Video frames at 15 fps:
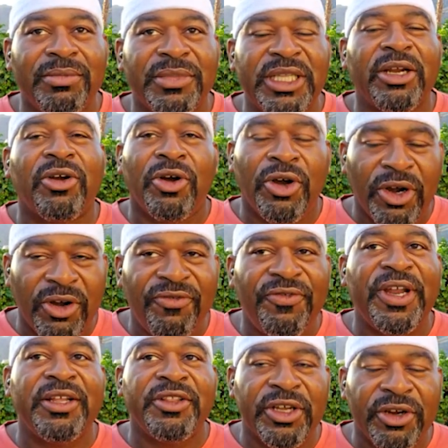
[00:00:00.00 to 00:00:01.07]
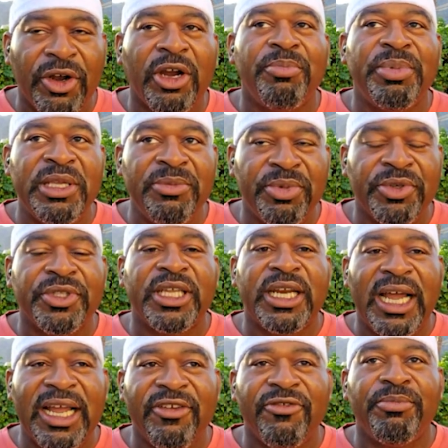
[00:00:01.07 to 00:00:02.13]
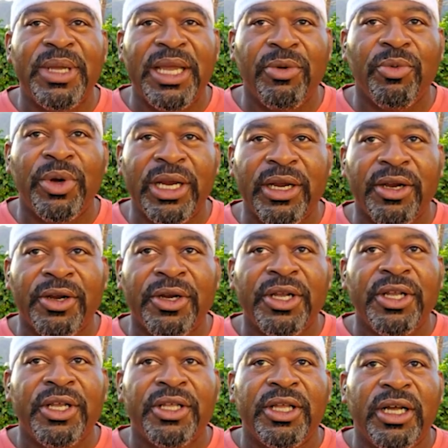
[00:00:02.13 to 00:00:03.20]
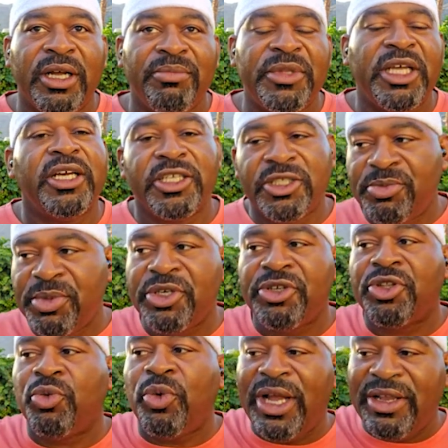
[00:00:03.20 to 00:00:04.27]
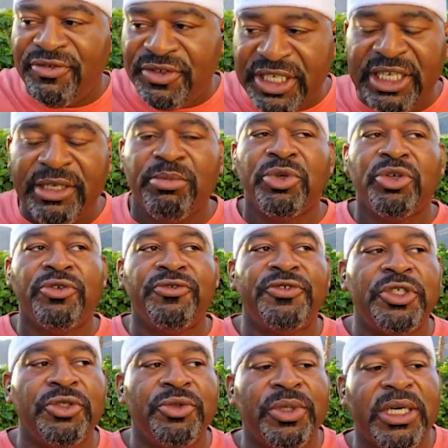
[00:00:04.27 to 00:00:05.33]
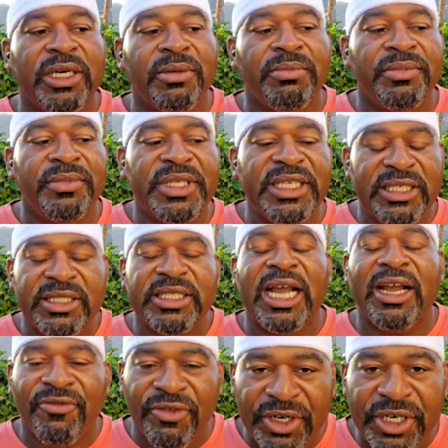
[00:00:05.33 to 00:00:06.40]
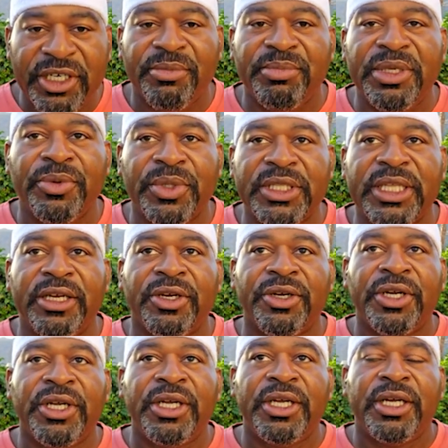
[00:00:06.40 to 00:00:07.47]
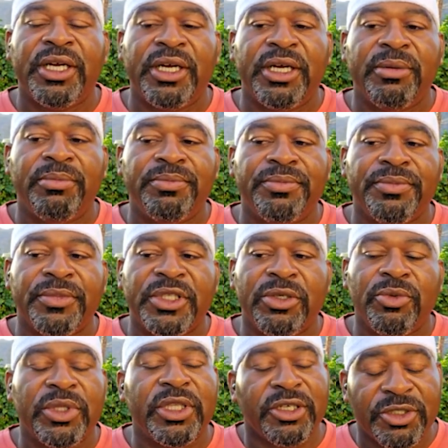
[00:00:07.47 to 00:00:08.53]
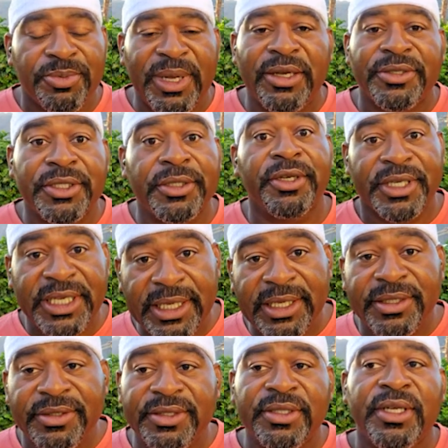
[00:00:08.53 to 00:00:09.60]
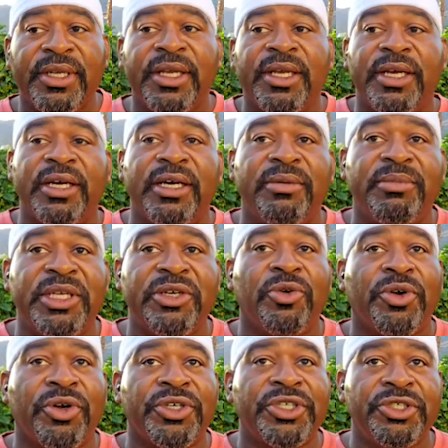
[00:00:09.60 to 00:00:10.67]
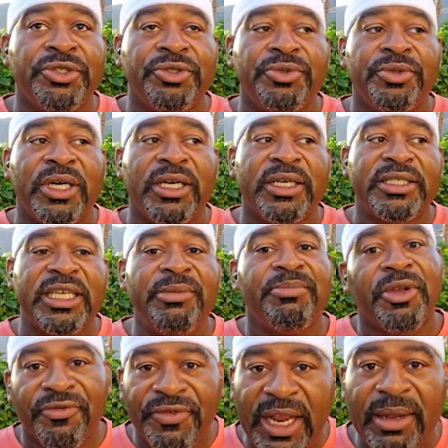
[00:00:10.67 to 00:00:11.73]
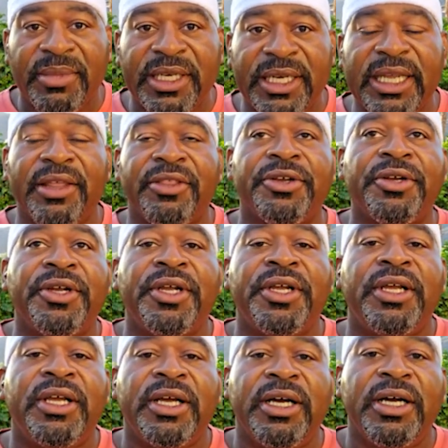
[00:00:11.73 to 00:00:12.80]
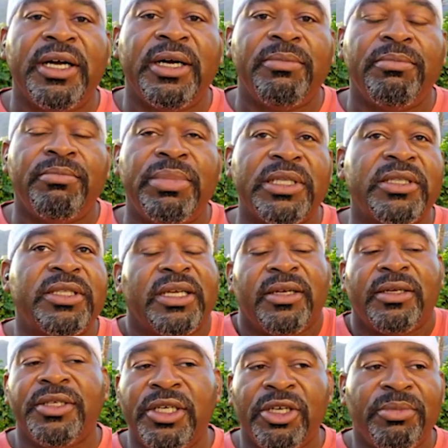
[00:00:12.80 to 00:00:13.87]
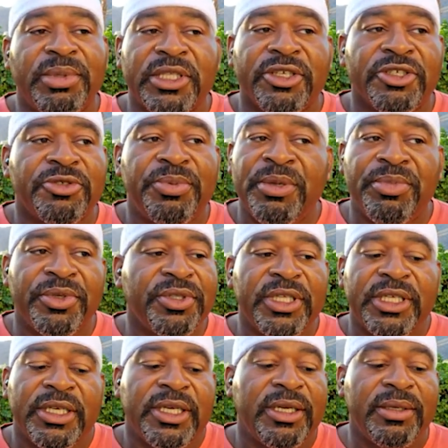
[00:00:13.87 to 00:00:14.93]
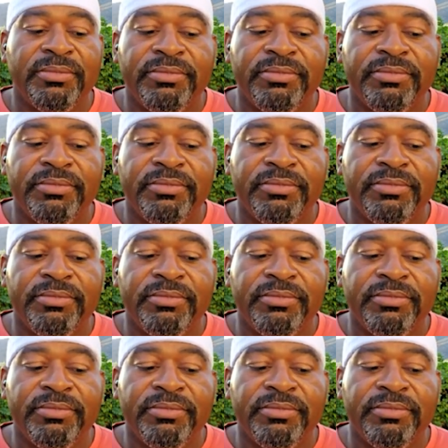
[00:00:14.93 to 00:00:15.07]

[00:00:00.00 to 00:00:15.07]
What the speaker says: there are people that I have met where the husband or the wife did move to East Africa to be with their spouse and their kids in order to keep their family together. But there's people that